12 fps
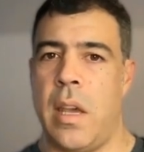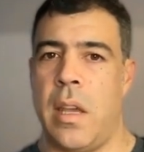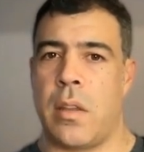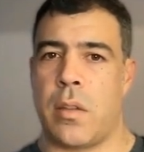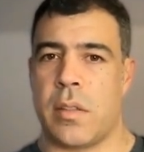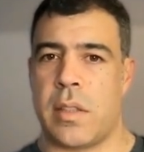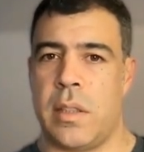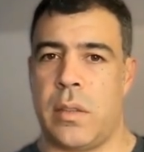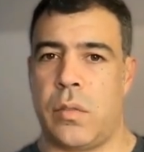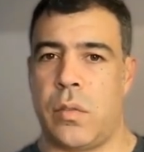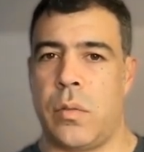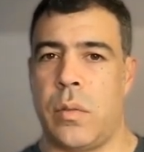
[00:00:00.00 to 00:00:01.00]
Just need
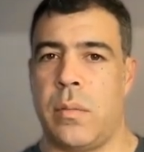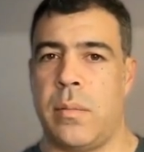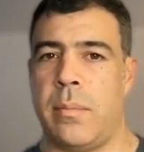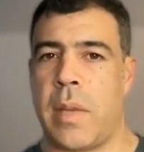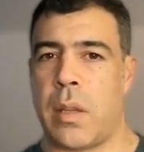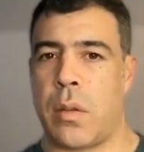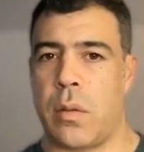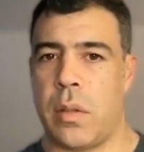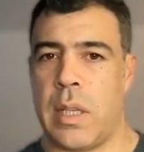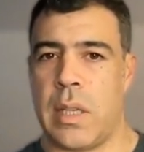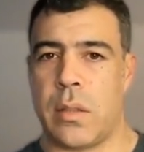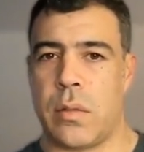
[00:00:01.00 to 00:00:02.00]
to make sure
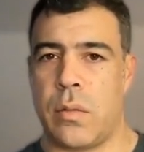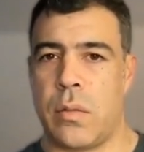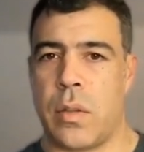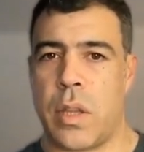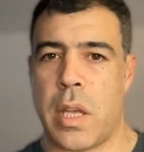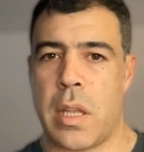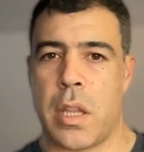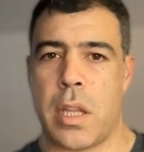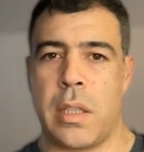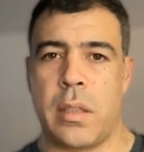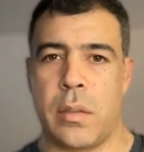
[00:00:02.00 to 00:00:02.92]
that you change it